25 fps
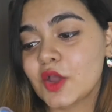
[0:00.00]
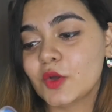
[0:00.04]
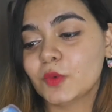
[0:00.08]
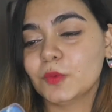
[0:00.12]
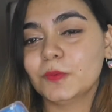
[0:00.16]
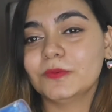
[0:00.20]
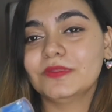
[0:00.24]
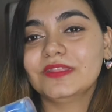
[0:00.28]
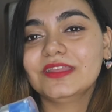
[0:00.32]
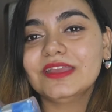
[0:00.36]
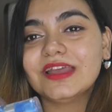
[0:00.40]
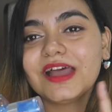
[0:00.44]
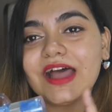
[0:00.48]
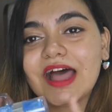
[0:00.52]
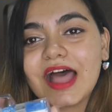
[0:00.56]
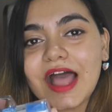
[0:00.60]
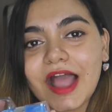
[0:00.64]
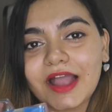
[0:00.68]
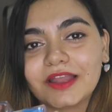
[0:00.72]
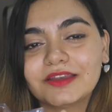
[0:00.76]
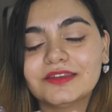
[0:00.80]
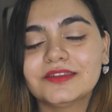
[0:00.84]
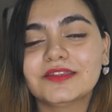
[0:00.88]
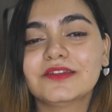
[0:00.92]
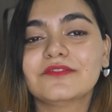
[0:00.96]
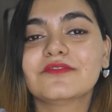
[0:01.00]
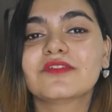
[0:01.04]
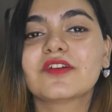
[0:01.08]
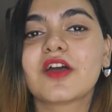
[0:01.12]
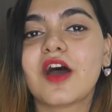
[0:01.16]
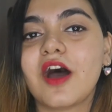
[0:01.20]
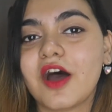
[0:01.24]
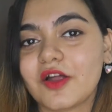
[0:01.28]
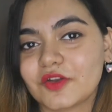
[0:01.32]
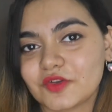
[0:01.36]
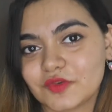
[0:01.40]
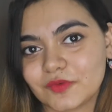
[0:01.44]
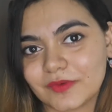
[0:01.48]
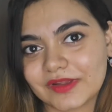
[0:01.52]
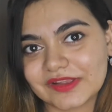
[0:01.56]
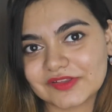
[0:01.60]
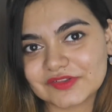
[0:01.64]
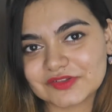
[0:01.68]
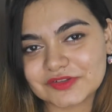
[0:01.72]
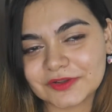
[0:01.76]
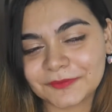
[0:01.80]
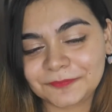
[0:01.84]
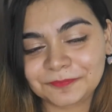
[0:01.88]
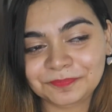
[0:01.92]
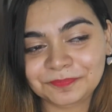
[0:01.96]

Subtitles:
with the active cartridge.